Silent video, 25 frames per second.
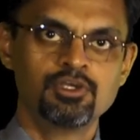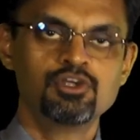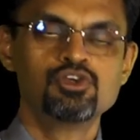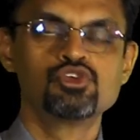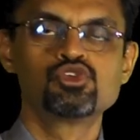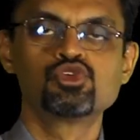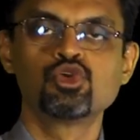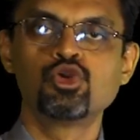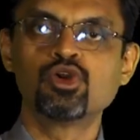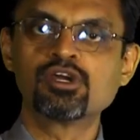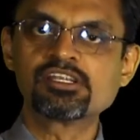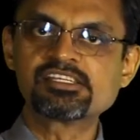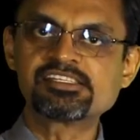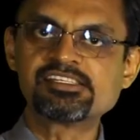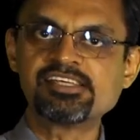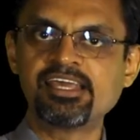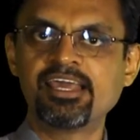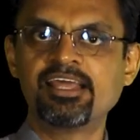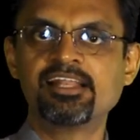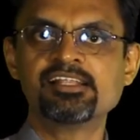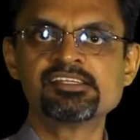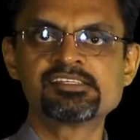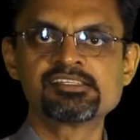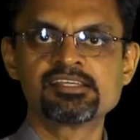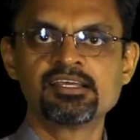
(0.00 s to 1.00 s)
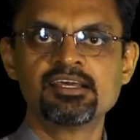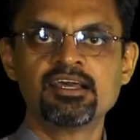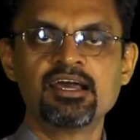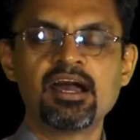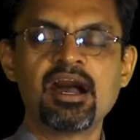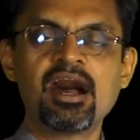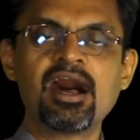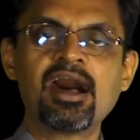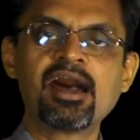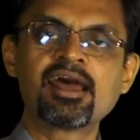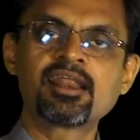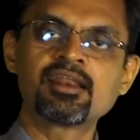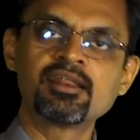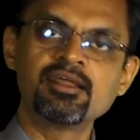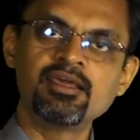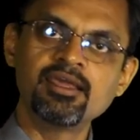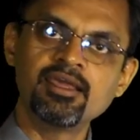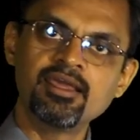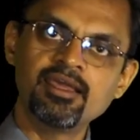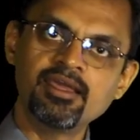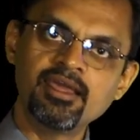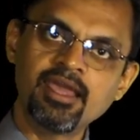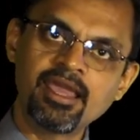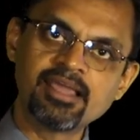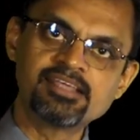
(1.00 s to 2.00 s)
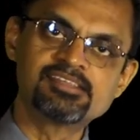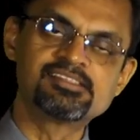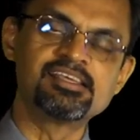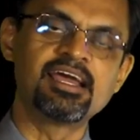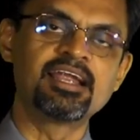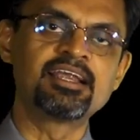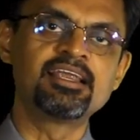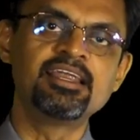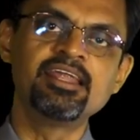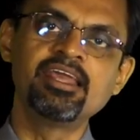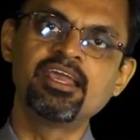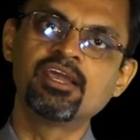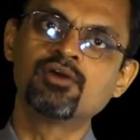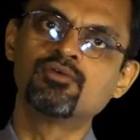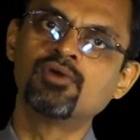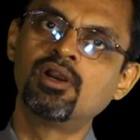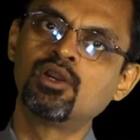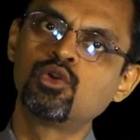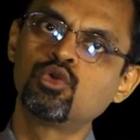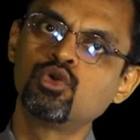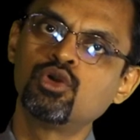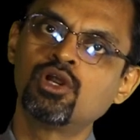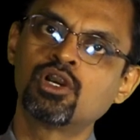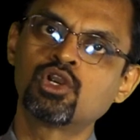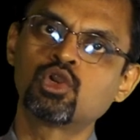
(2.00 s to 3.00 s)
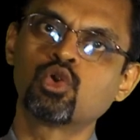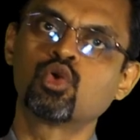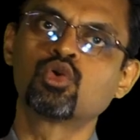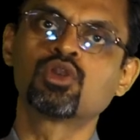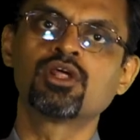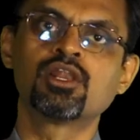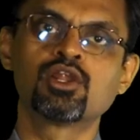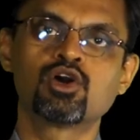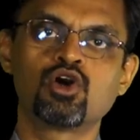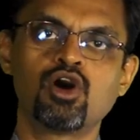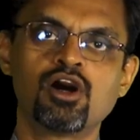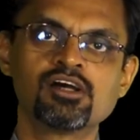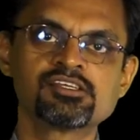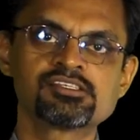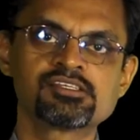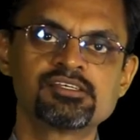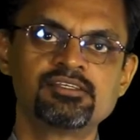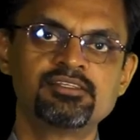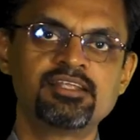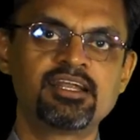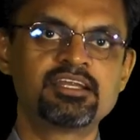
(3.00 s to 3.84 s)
So your sales are exactly equal to your total cost.